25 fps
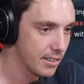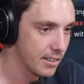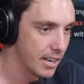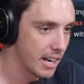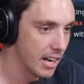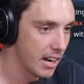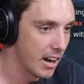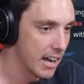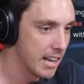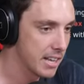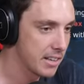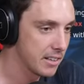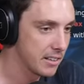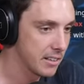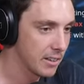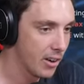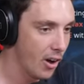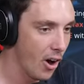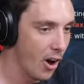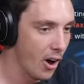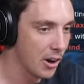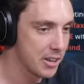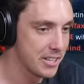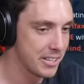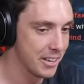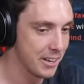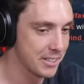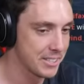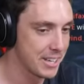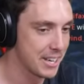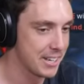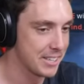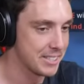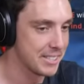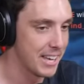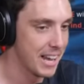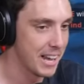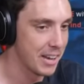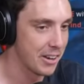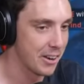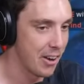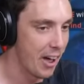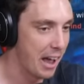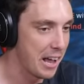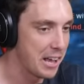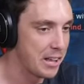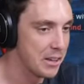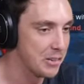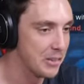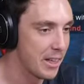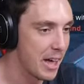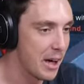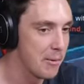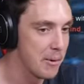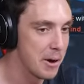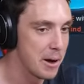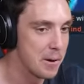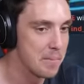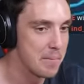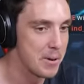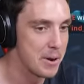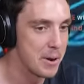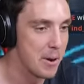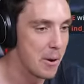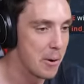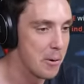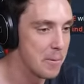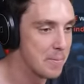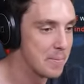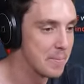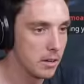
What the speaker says: Could I kill that one? But nope.